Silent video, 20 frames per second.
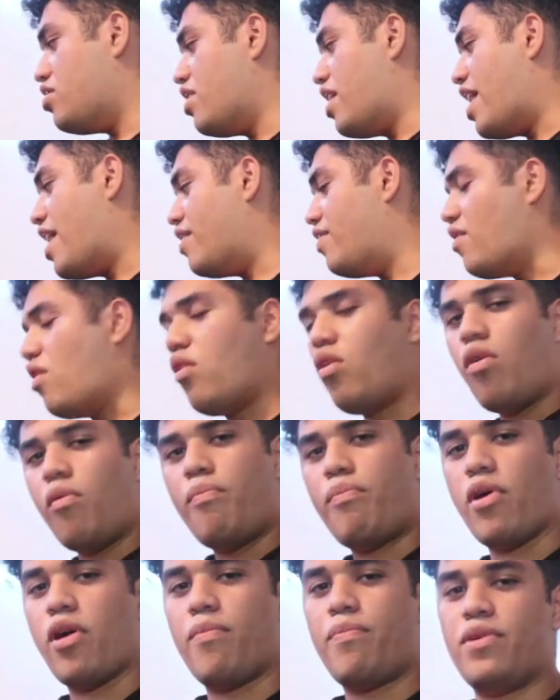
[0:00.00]
yeah, the whole
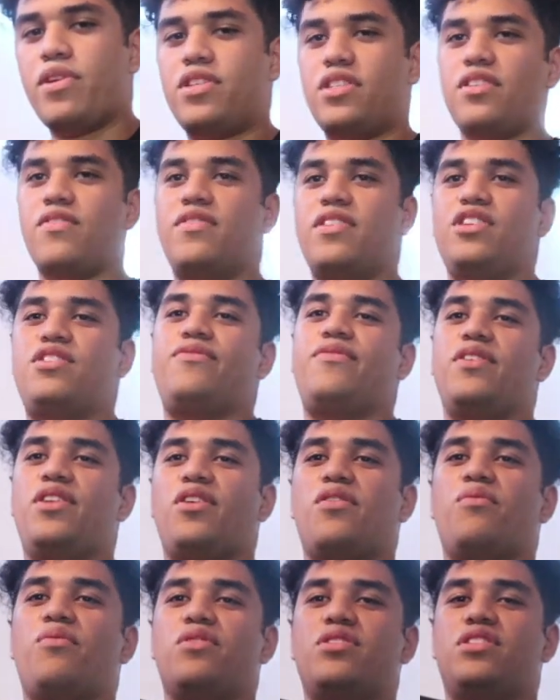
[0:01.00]
purpose of this
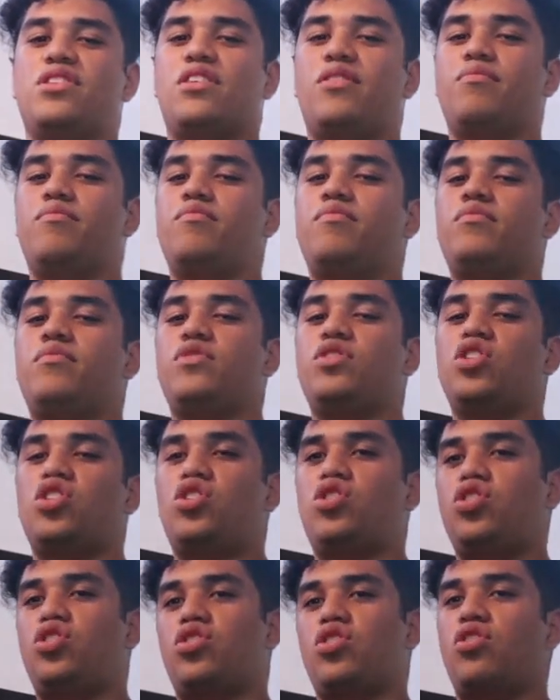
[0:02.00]
video was
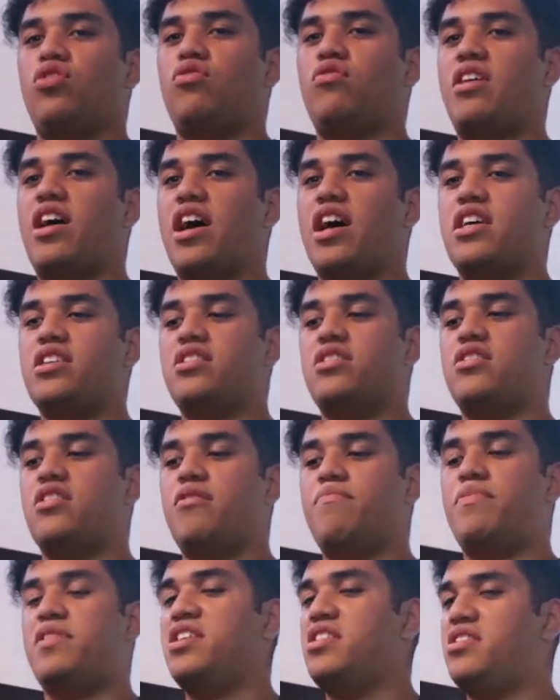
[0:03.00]
just to show you guys the
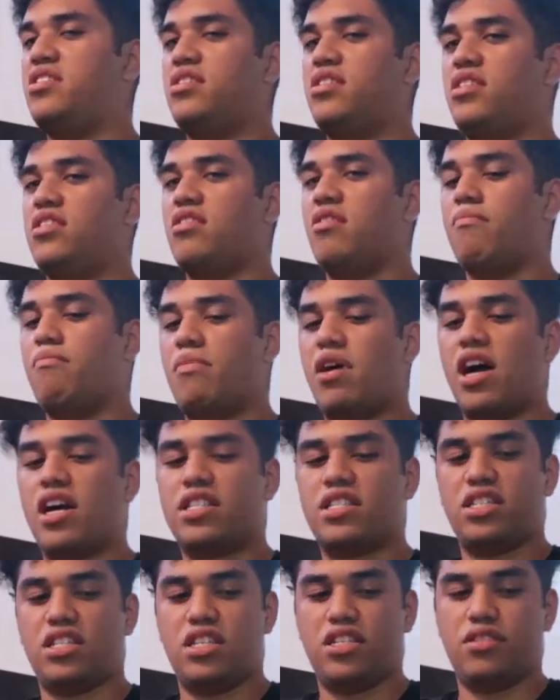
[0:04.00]
PC, the
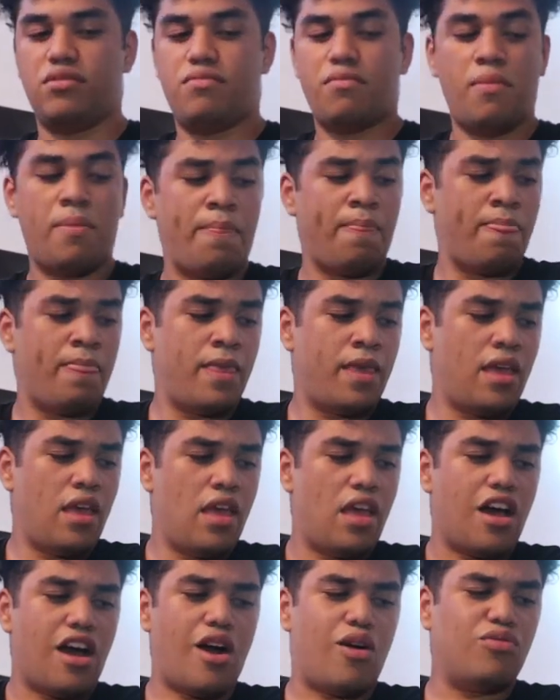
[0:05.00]
unboxing.
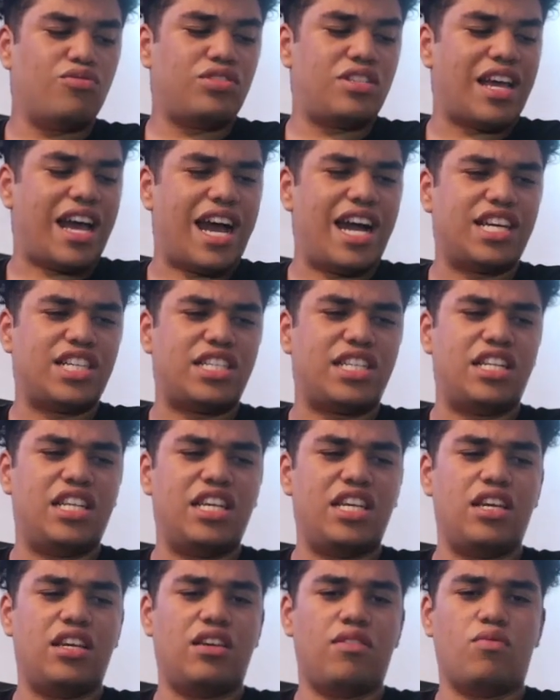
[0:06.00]
I was
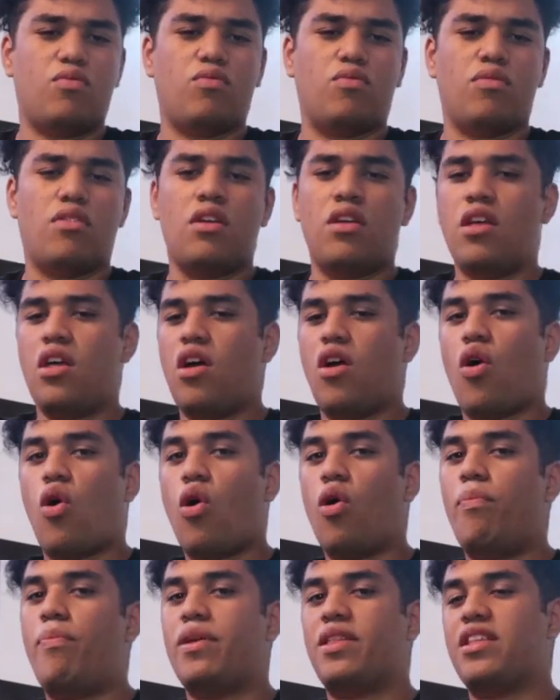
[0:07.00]
actually
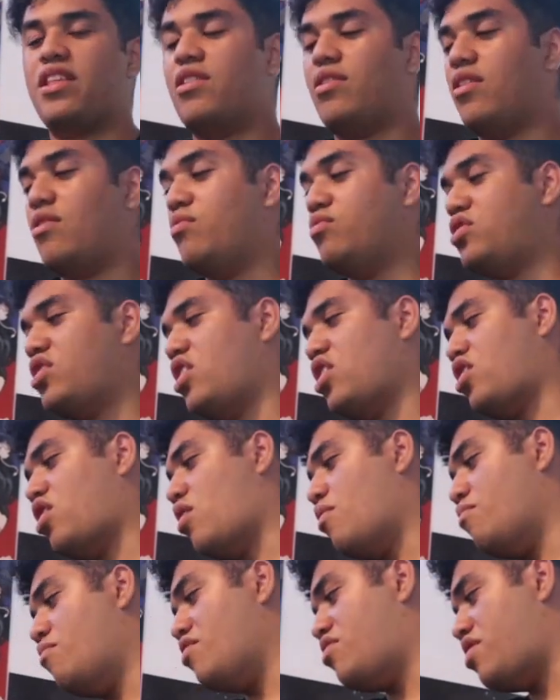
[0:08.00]
hoping that it was going to
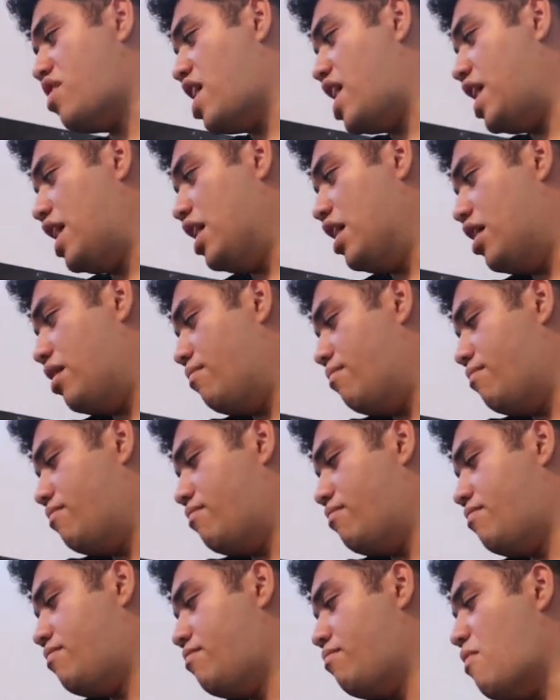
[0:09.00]
come with
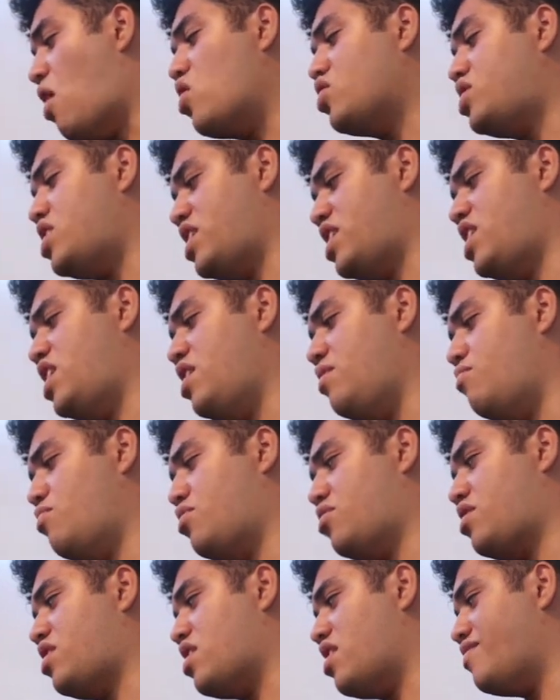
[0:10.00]
a mouse and
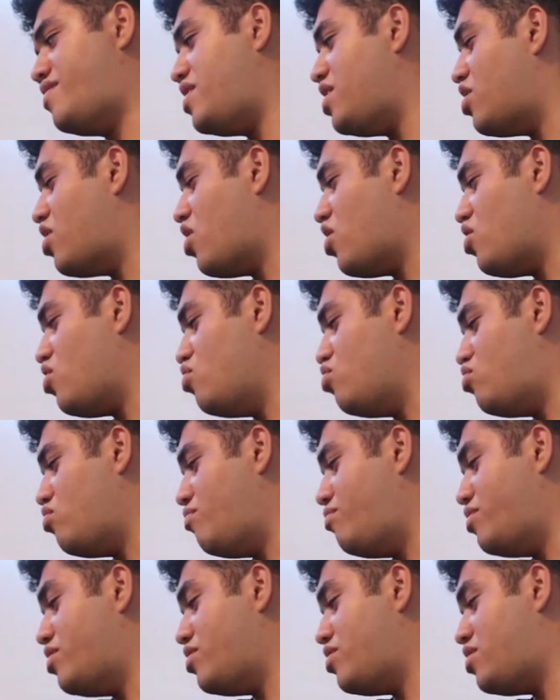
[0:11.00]
keyboard, because I've seen other
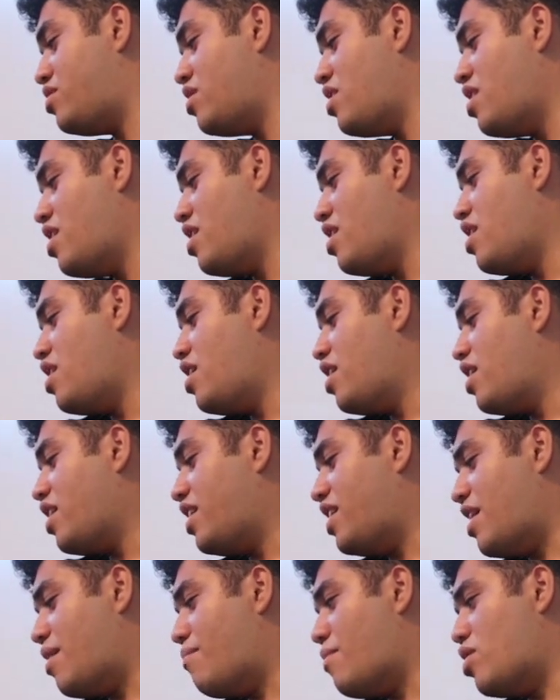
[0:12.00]
YouTubers
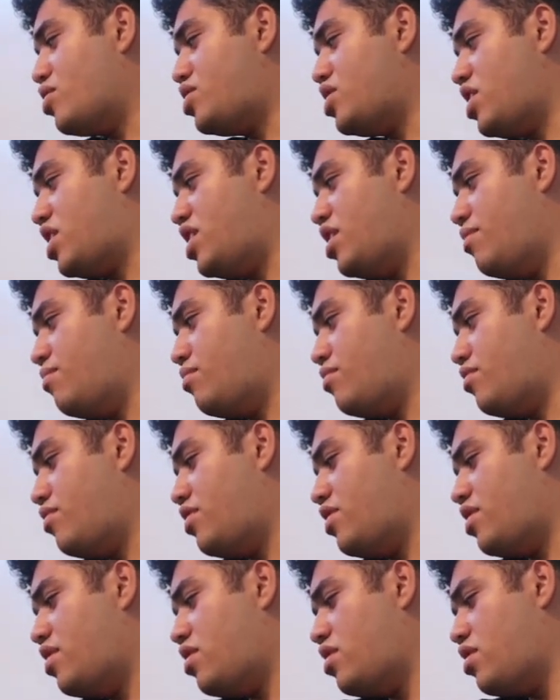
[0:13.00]
get mouse and
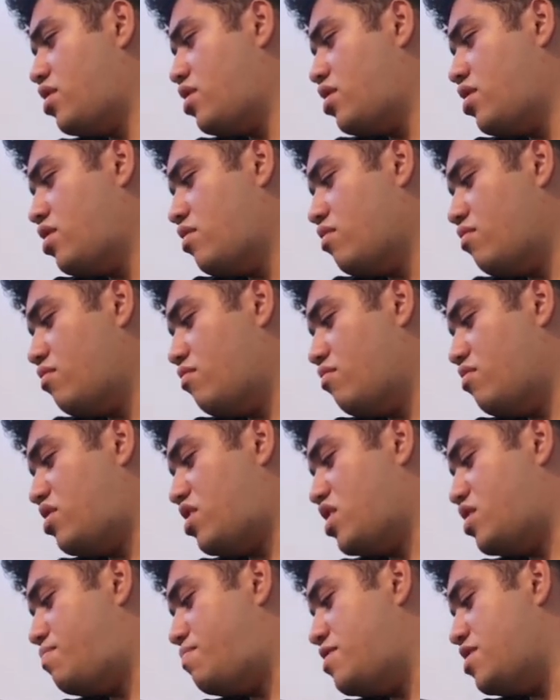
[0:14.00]
keyboard with
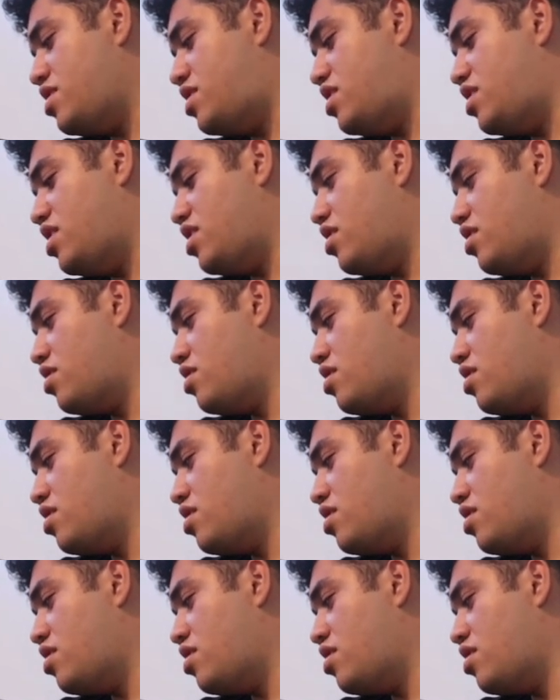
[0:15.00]
this PC.